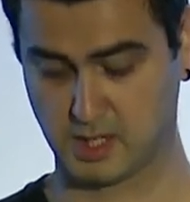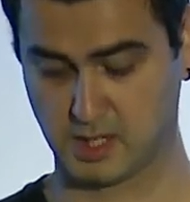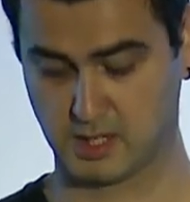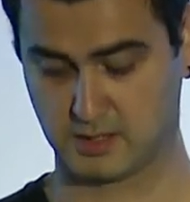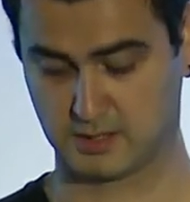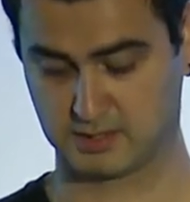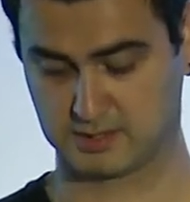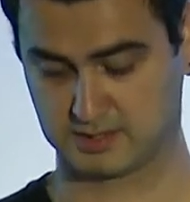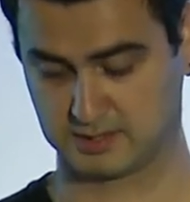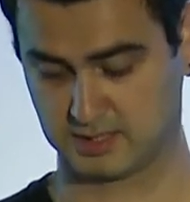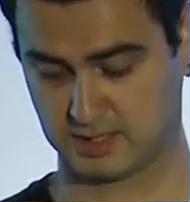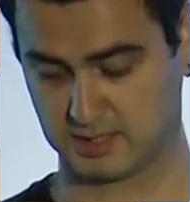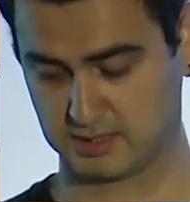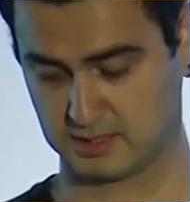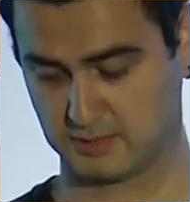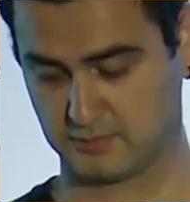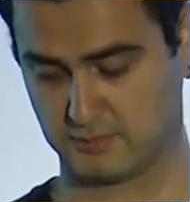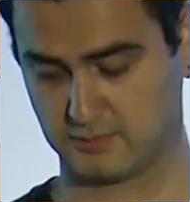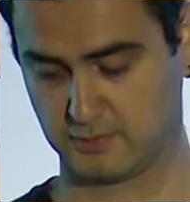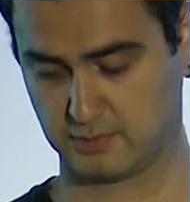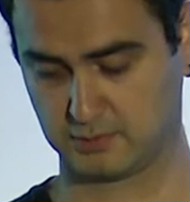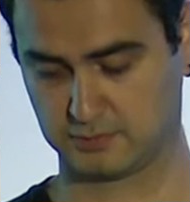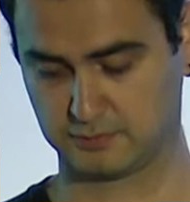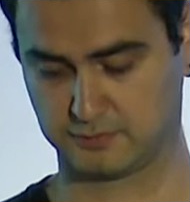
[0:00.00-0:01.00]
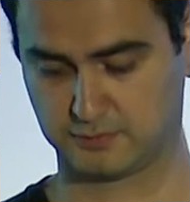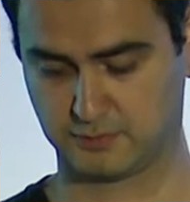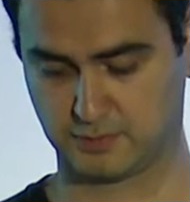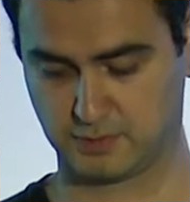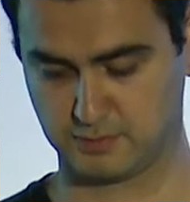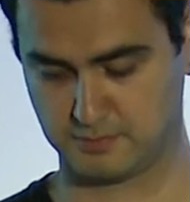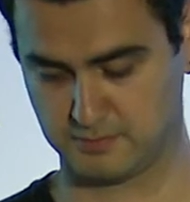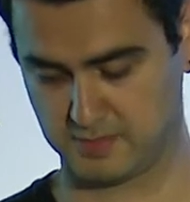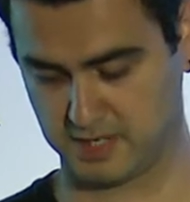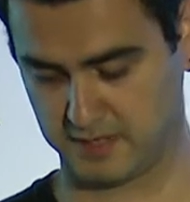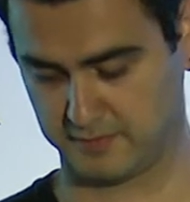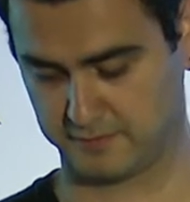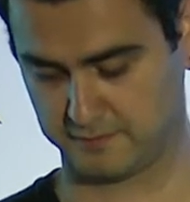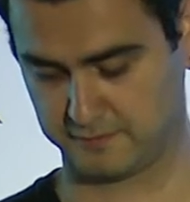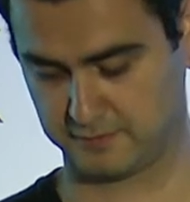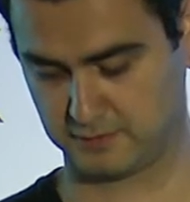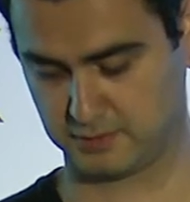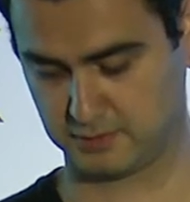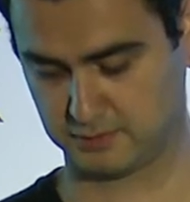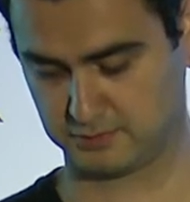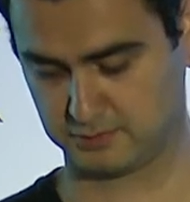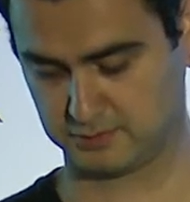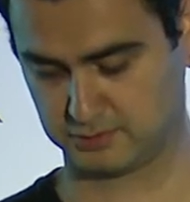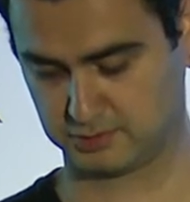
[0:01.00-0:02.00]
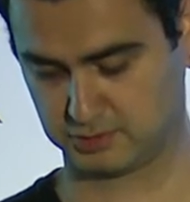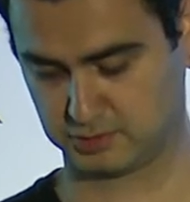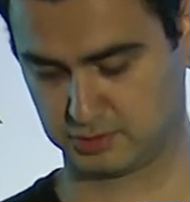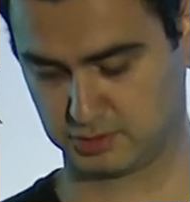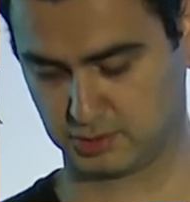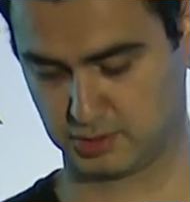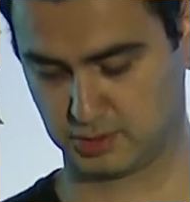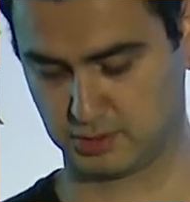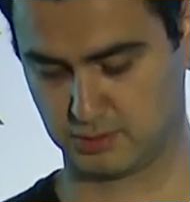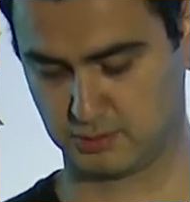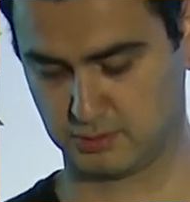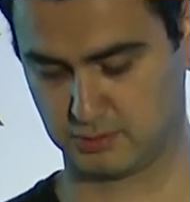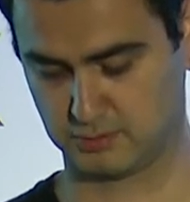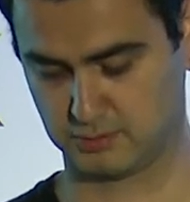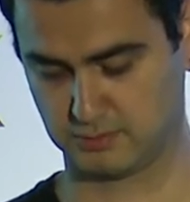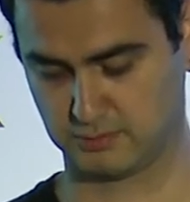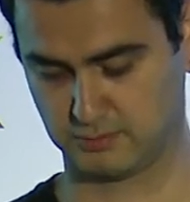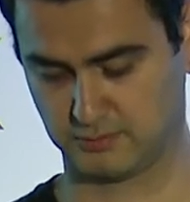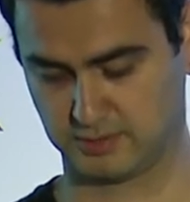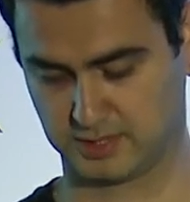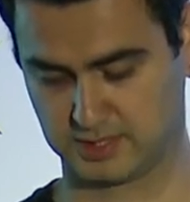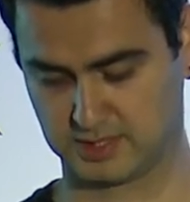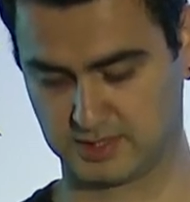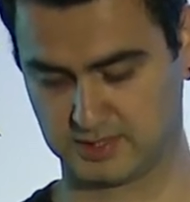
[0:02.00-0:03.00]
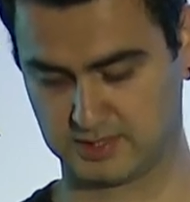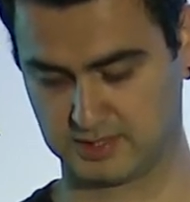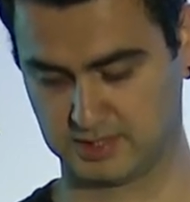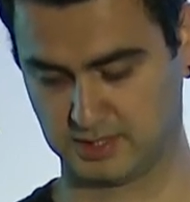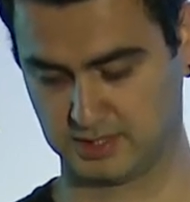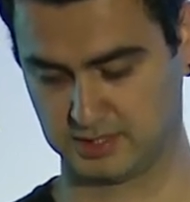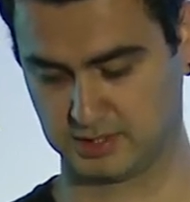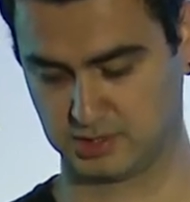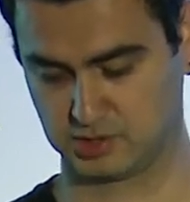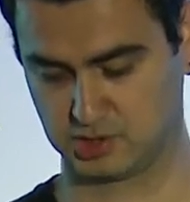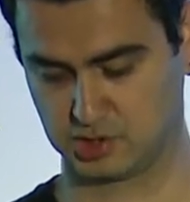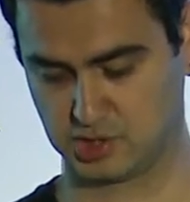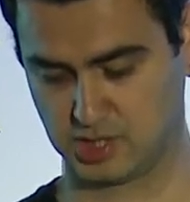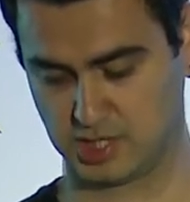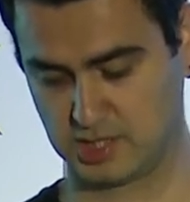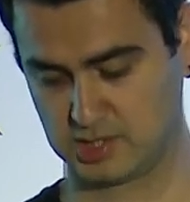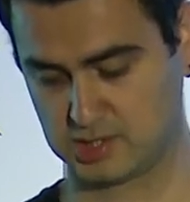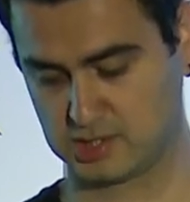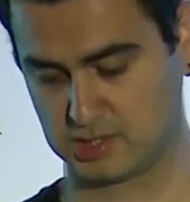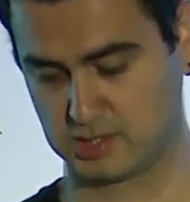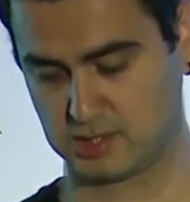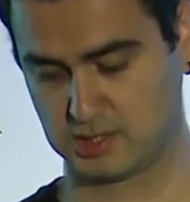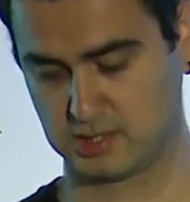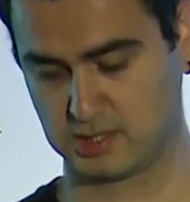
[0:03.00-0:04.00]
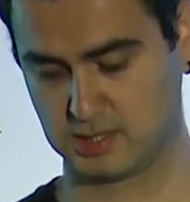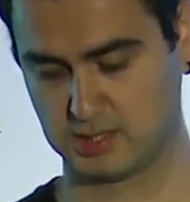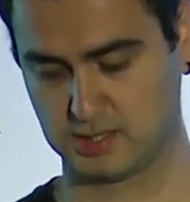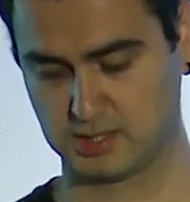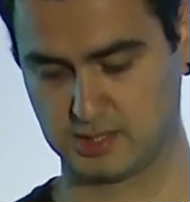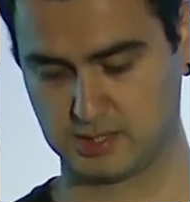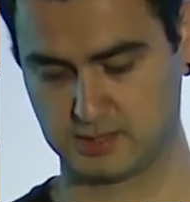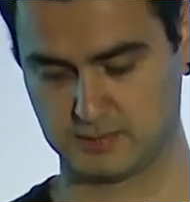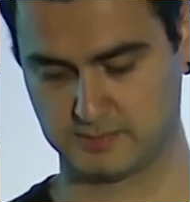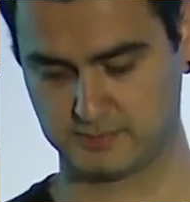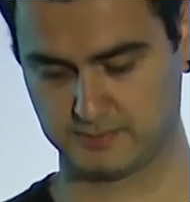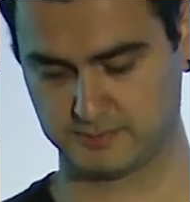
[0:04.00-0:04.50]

send a vote from my phone so we can see the change in here.